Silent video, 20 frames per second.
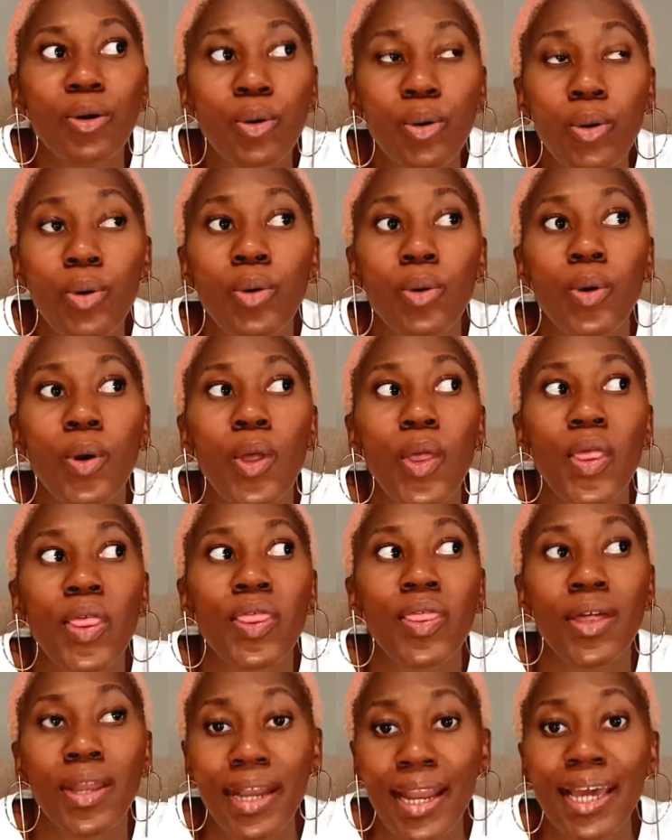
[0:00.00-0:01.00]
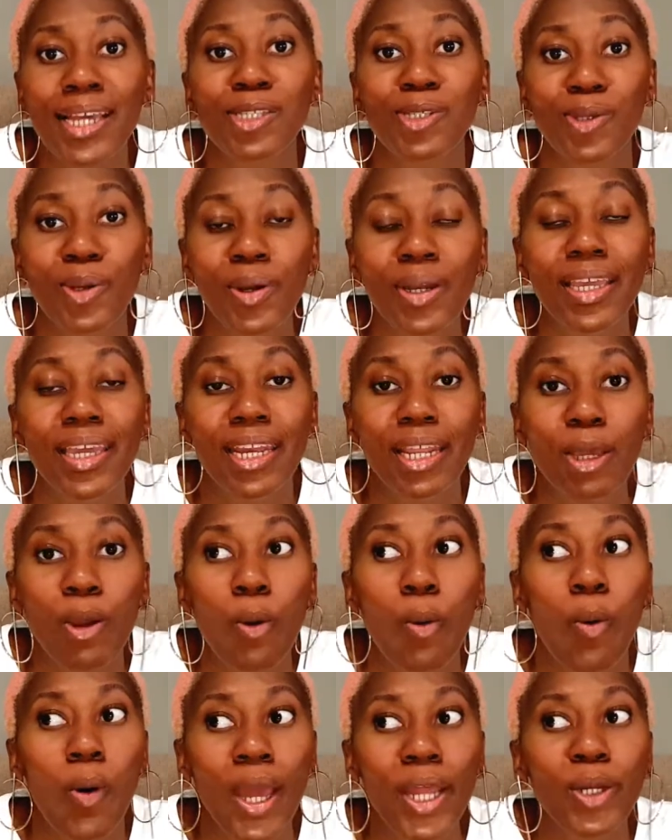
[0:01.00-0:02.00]
the nights are getting
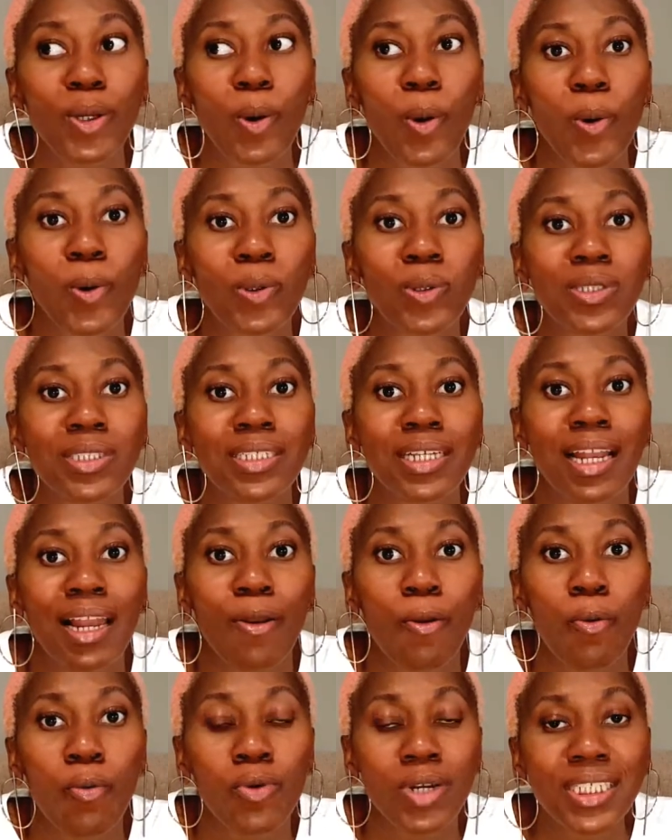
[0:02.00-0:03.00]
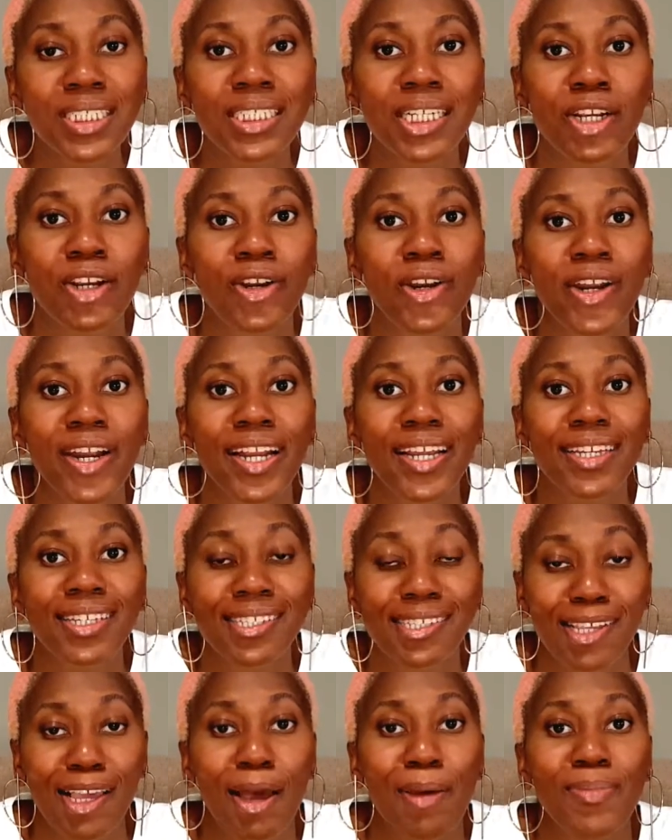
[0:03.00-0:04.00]
quite cold. Winter is
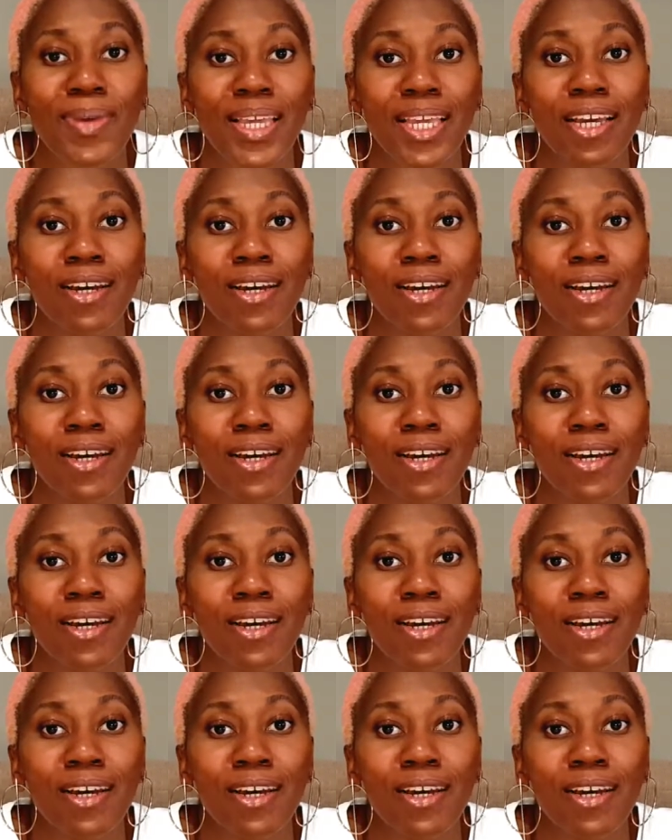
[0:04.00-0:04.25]
coming